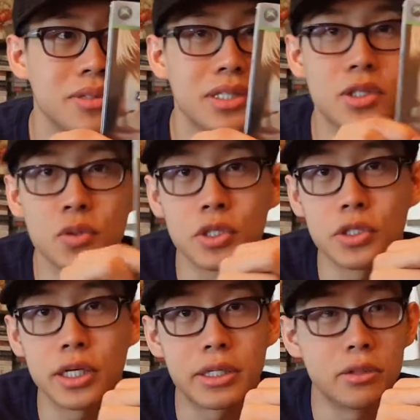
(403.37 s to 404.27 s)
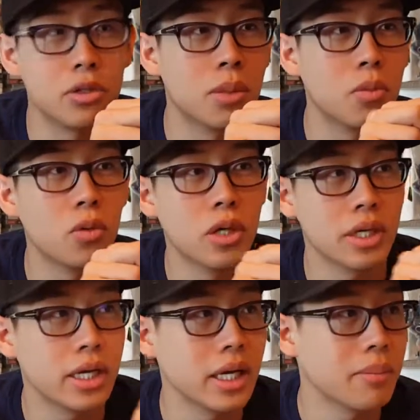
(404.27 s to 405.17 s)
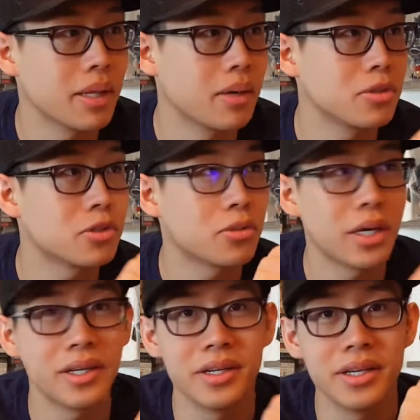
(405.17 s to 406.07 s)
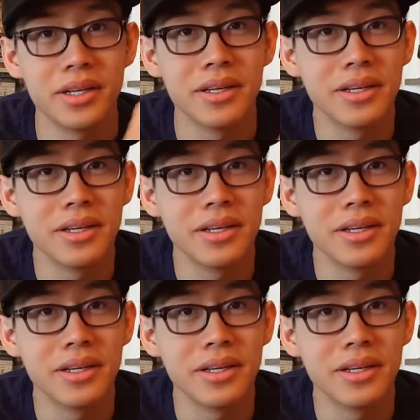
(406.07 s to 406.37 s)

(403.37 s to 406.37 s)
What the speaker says: this was like the number one game that was traded in.